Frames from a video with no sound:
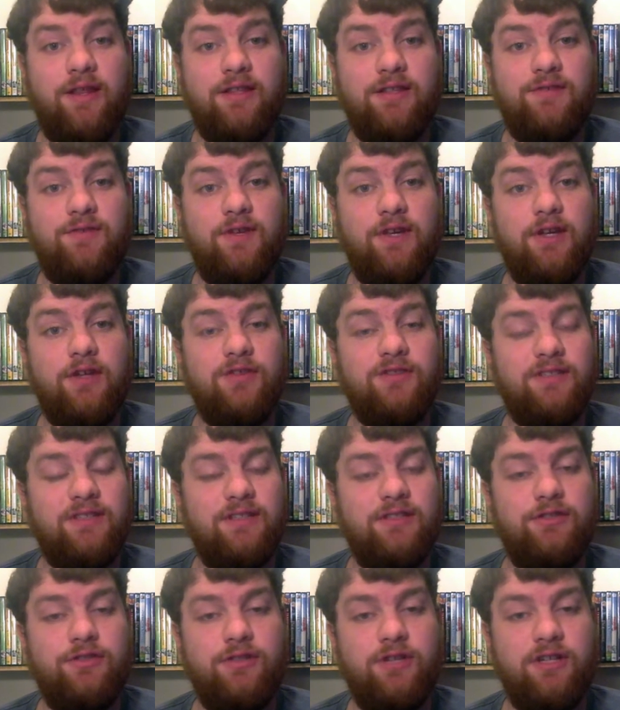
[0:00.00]
This video is the
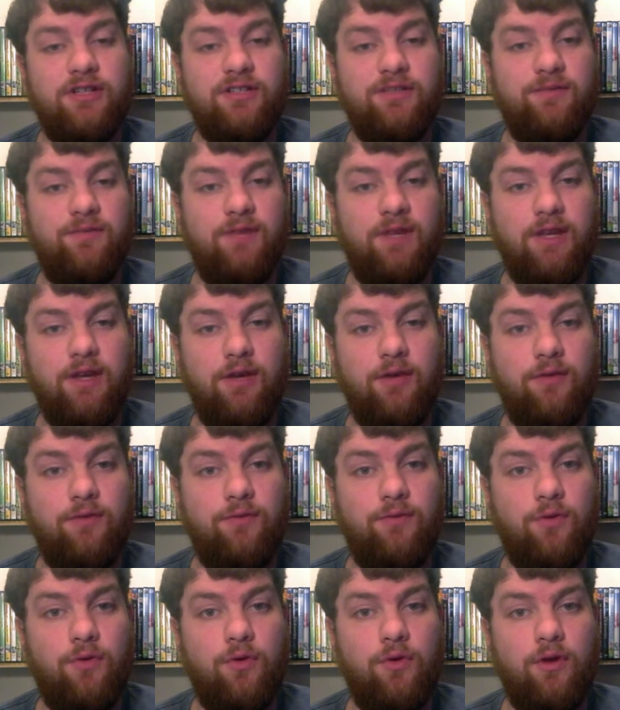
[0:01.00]
introduction video
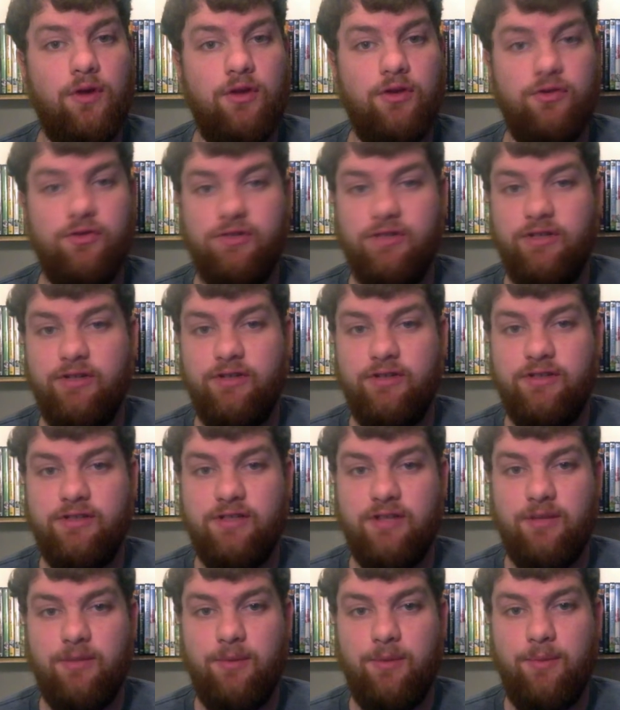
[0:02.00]
for a new series that's
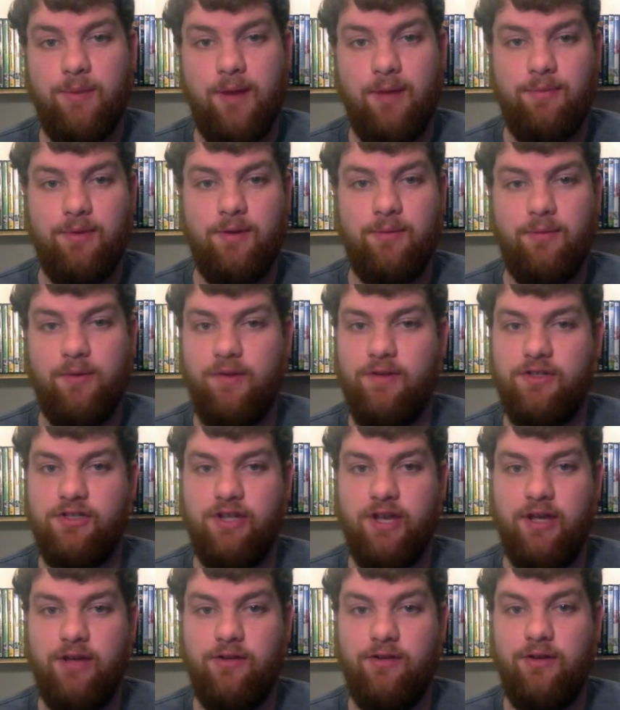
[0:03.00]
going to be popping up on the
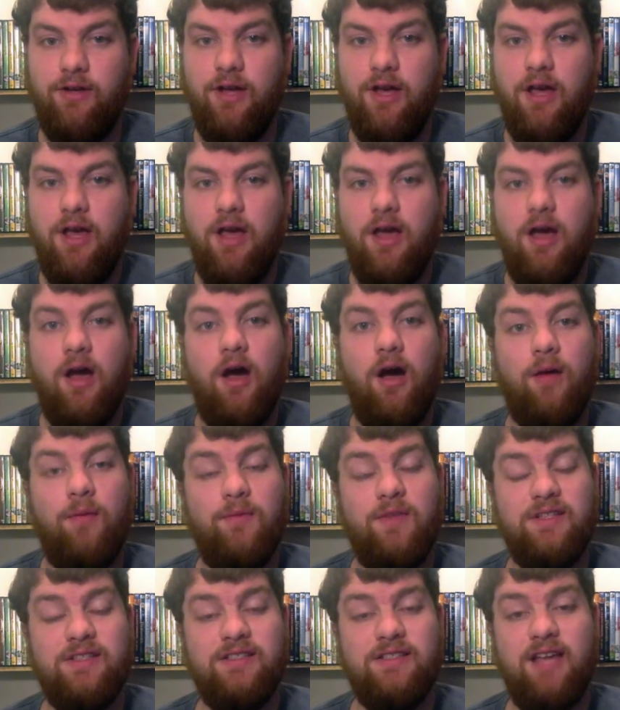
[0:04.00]
channel.
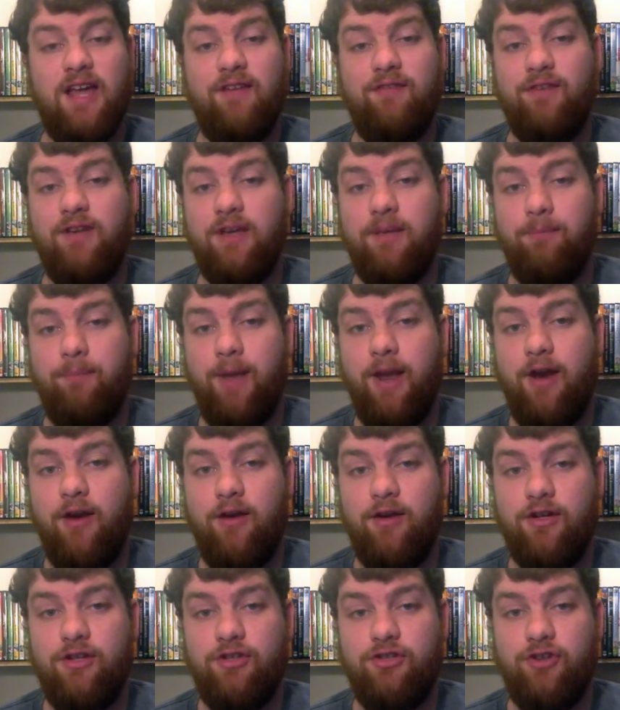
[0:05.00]
This is kind of a compare
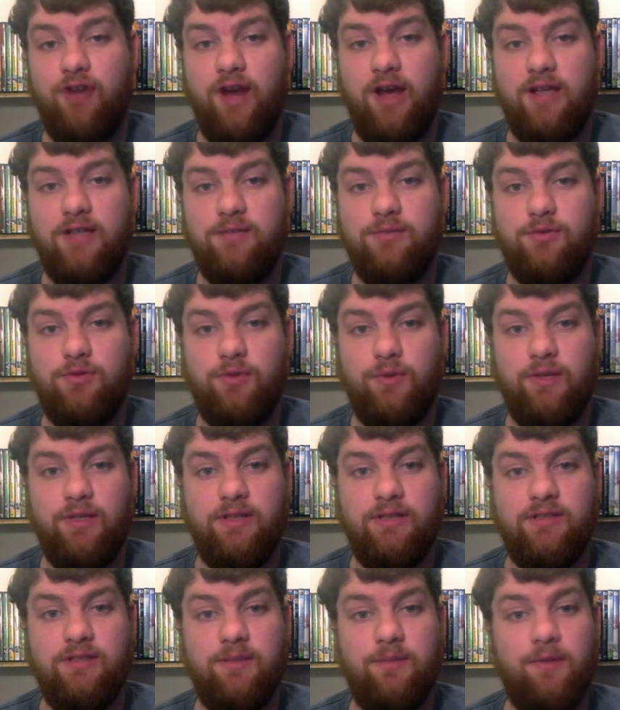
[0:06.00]
and contrast
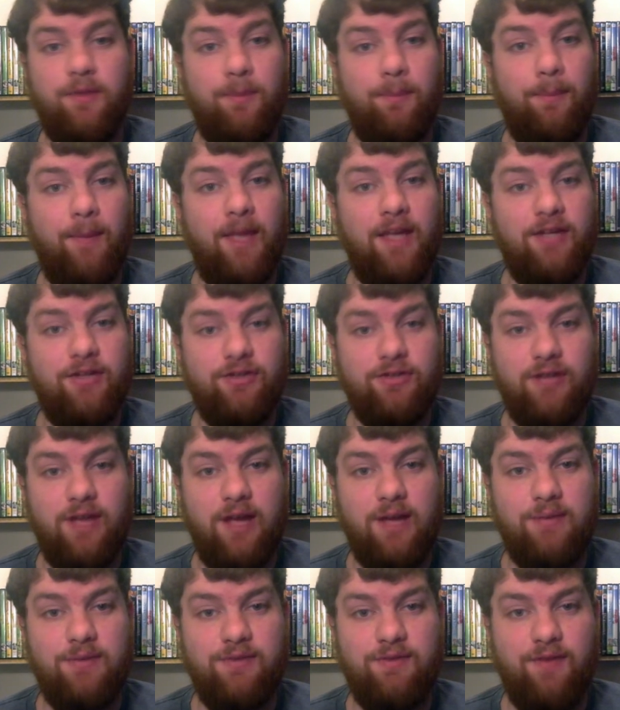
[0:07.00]
between some of the major
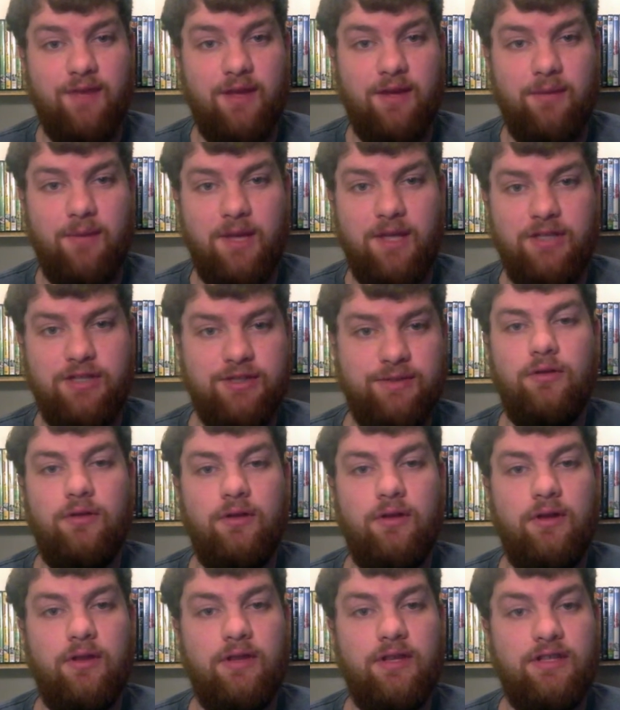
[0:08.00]
types of animation.
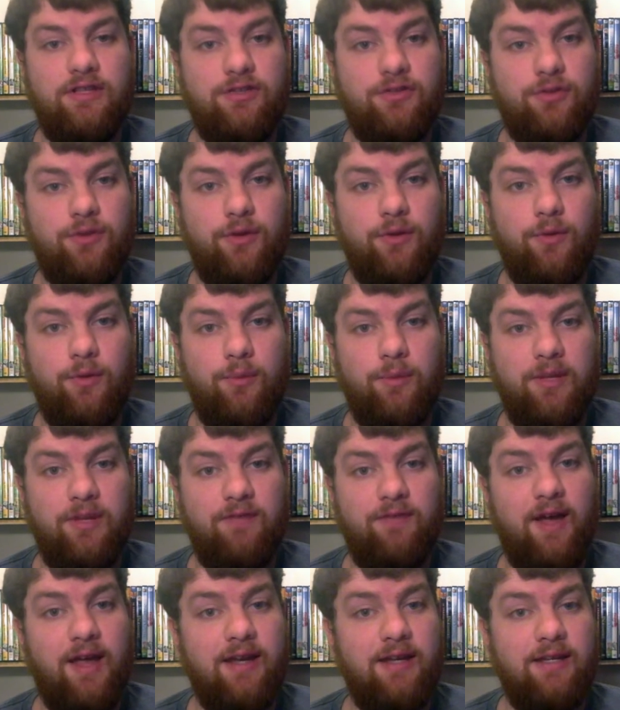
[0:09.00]
These three will be
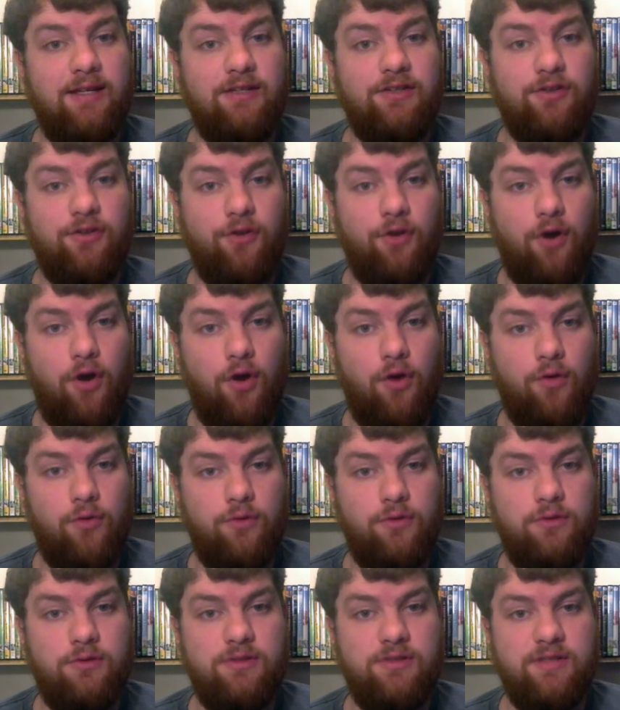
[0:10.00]
divided into their
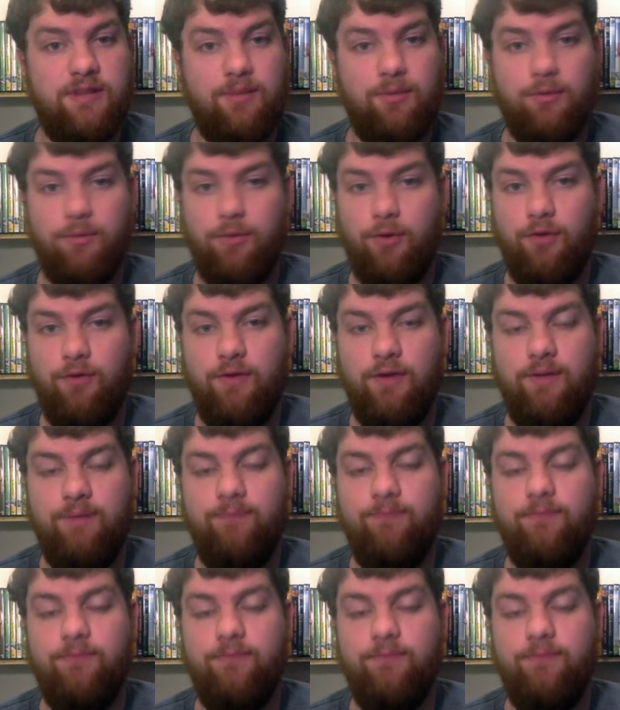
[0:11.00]
own separate movie.